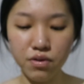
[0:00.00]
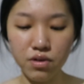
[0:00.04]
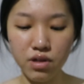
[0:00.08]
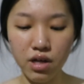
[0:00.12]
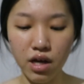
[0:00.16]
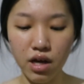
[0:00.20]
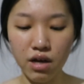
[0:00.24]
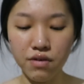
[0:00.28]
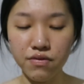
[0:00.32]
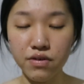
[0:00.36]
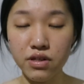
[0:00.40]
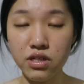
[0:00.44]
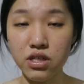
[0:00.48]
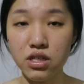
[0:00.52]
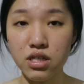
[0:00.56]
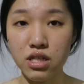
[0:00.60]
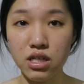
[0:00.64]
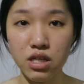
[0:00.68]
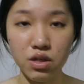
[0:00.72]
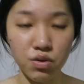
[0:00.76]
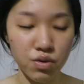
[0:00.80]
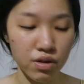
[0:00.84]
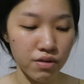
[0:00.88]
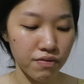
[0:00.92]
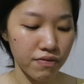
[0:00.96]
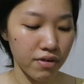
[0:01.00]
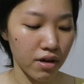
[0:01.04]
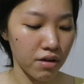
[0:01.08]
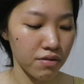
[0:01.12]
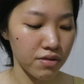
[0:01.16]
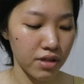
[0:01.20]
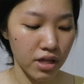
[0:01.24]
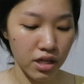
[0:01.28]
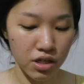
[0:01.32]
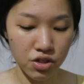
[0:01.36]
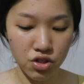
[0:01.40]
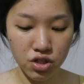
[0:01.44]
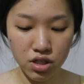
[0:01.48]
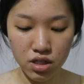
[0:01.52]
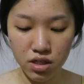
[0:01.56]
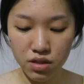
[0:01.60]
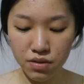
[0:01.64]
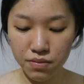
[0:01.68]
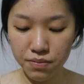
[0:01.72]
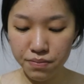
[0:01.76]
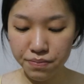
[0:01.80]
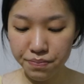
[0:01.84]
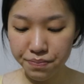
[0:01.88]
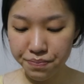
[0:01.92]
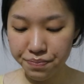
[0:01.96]
Full Coverage Liquid Foundation.
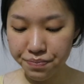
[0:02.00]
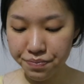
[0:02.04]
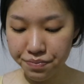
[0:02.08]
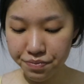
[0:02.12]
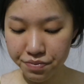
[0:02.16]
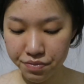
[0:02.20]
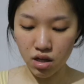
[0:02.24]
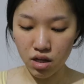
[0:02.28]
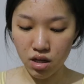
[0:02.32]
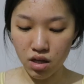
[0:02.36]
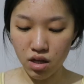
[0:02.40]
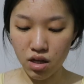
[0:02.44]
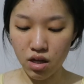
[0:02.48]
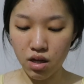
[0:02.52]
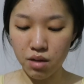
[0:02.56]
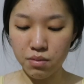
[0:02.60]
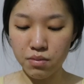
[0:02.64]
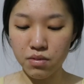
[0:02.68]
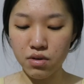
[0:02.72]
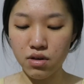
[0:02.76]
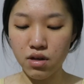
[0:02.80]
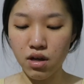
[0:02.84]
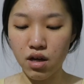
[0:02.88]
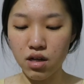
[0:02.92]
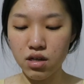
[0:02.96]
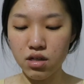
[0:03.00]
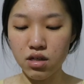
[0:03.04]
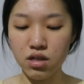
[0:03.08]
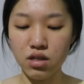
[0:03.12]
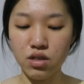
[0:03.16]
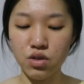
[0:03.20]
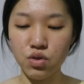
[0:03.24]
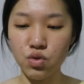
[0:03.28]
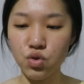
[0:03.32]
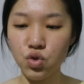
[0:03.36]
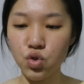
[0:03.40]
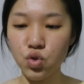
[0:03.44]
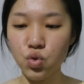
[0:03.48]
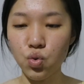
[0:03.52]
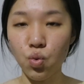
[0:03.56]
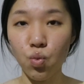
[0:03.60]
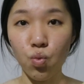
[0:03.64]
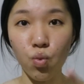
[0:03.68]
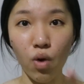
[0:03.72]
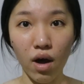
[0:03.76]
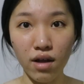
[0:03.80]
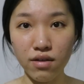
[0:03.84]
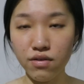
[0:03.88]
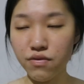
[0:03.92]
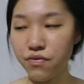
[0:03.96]
I'm gonna use
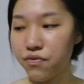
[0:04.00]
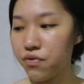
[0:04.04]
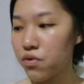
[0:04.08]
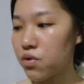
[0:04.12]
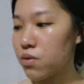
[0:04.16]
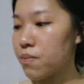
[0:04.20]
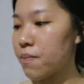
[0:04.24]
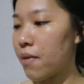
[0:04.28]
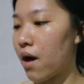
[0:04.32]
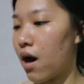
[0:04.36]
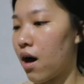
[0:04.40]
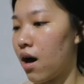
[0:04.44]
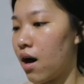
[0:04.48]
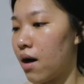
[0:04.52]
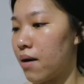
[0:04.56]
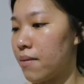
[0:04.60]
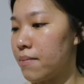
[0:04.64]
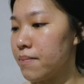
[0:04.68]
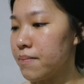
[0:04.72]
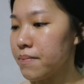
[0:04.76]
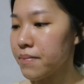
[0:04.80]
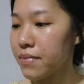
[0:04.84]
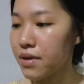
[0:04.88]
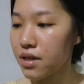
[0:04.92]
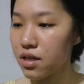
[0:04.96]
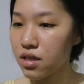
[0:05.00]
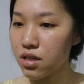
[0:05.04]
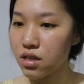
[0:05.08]
one full palm.